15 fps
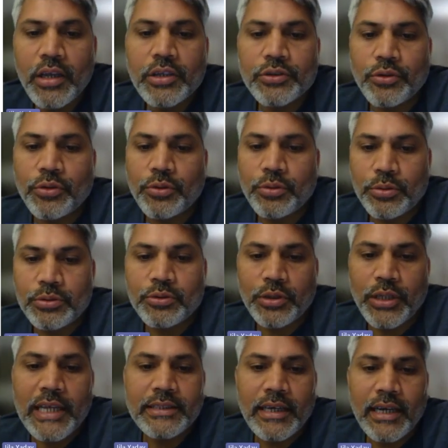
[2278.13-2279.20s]
So
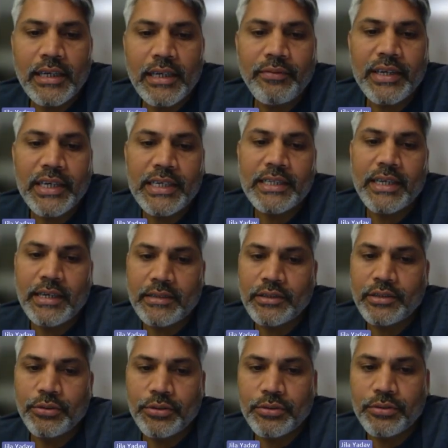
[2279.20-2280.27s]
that's the kind of key things.
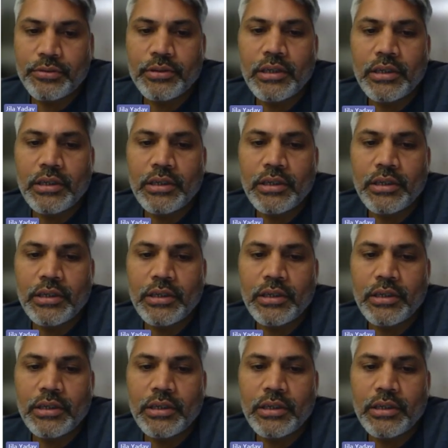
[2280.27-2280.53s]
Your